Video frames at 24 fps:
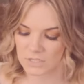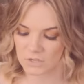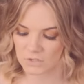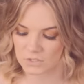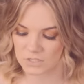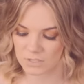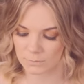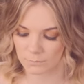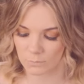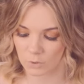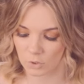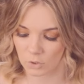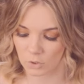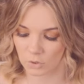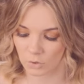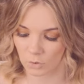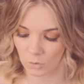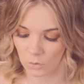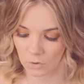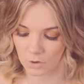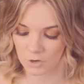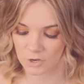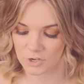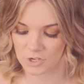are some
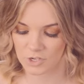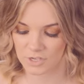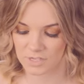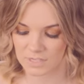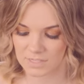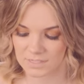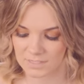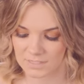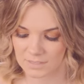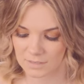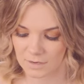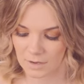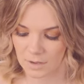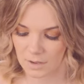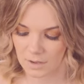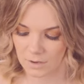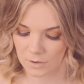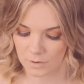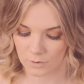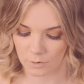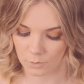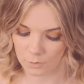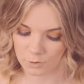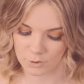gorgeous,
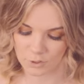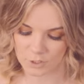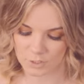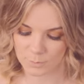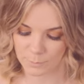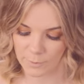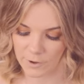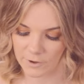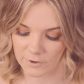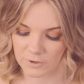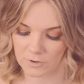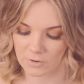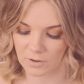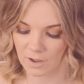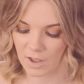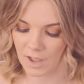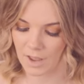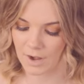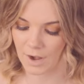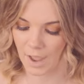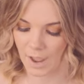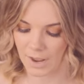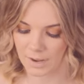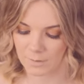gorgeous
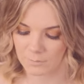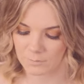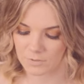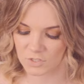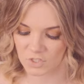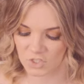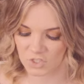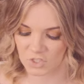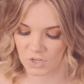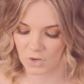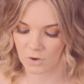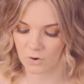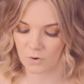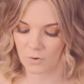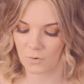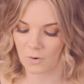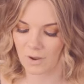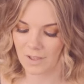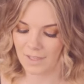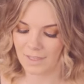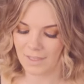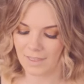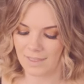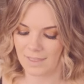Bakugan.
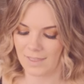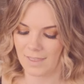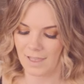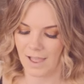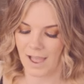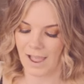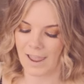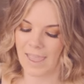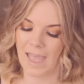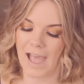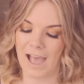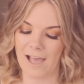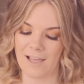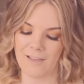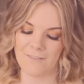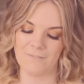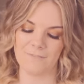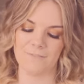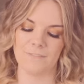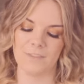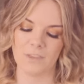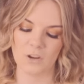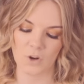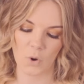I
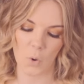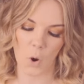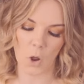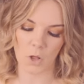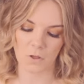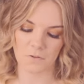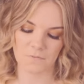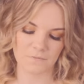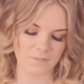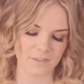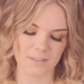have, you know, all of